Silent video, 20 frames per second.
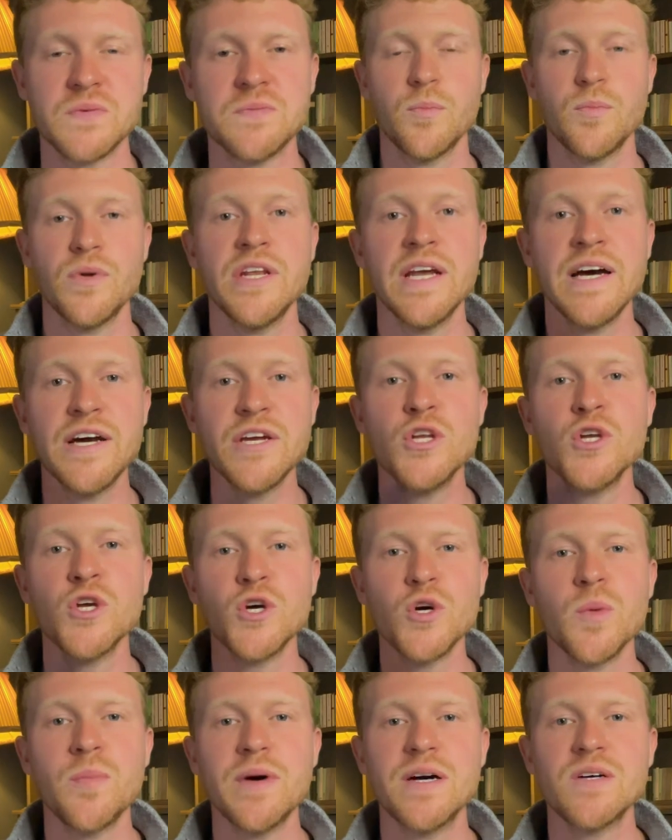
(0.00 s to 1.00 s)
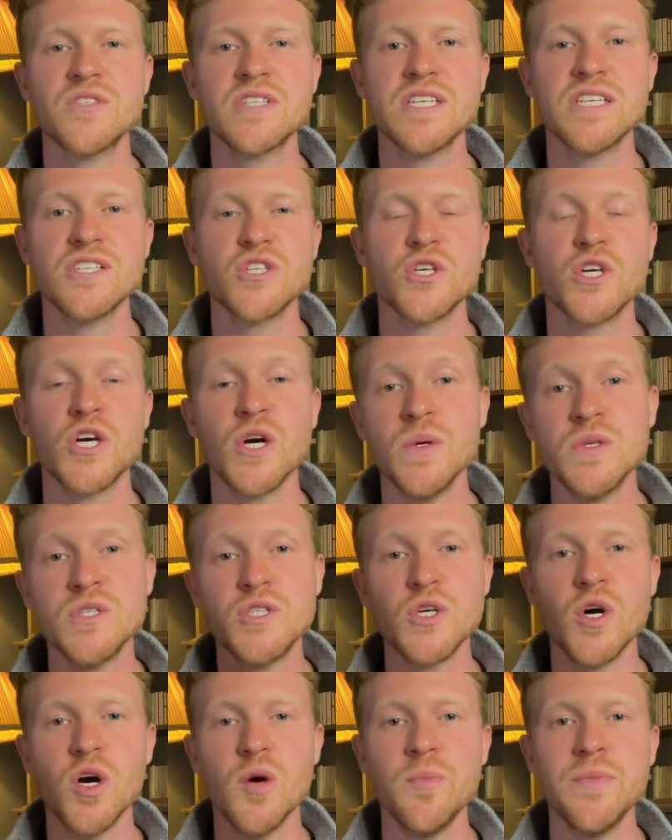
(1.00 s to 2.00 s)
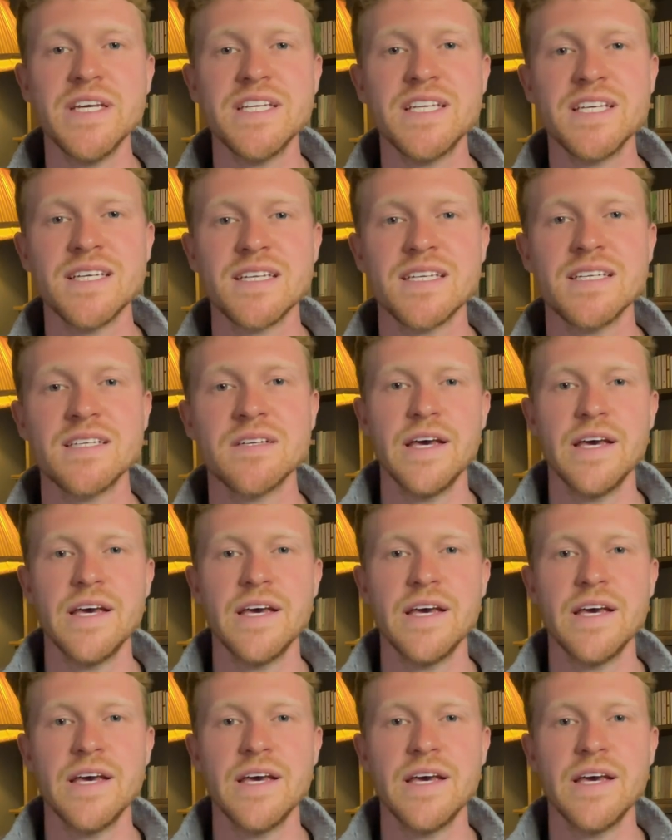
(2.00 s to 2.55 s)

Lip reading: But now you know about it, so go and do it immediately.